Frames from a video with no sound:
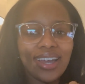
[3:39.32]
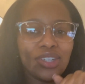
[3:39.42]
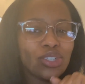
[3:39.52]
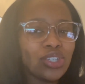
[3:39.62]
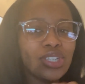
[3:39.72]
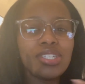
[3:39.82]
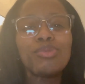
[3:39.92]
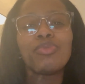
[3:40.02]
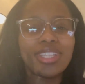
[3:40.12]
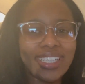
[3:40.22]
She's
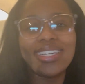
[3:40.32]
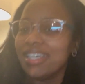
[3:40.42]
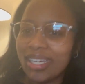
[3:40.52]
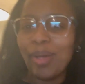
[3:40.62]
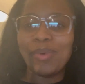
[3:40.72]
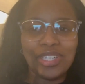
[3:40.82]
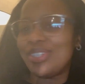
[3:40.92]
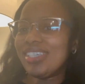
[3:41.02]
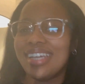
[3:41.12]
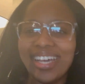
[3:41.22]
really good at what
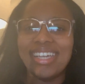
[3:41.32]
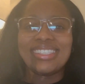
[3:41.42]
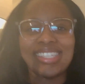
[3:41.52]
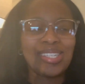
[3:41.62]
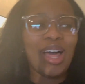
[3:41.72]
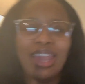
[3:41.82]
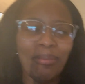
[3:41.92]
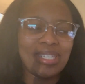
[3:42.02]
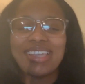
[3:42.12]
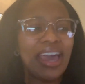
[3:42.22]
she does. That's all I'm
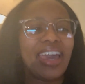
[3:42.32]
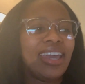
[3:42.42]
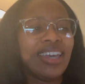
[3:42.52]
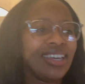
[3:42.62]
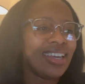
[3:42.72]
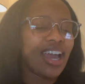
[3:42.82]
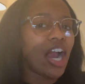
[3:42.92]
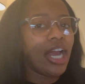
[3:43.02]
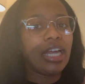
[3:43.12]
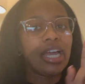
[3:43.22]
going to say. All
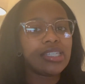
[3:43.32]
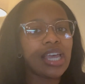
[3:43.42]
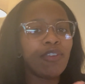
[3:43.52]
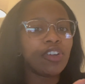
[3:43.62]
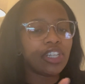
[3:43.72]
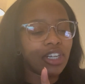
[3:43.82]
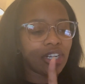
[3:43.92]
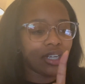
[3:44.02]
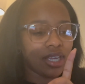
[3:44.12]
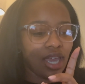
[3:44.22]
right, it's time for
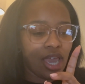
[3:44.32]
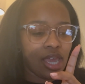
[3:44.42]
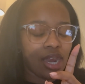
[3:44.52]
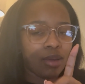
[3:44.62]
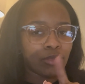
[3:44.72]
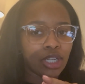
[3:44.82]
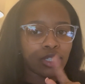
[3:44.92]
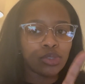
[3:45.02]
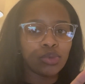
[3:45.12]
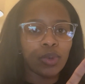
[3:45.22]
dinner. And I'm going
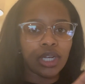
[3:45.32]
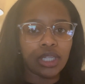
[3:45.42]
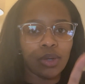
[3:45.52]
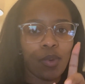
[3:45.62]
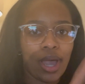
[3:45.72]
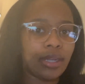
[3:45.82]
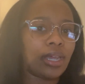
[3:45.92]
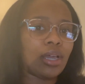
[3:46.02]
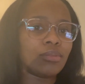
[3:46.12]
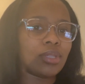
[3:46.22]
to do one of the wind
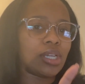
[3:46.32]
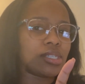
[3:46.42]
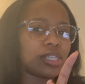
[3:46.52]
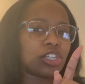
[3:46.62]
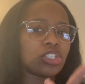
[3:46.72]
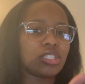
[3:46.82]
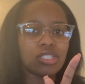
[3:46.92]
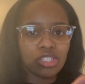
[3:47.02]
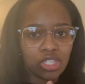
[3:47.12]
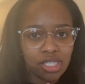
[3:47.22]
down things that she
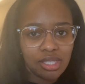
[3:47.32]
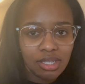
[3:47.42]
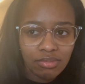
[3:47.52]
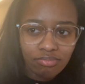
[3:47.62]
suggested.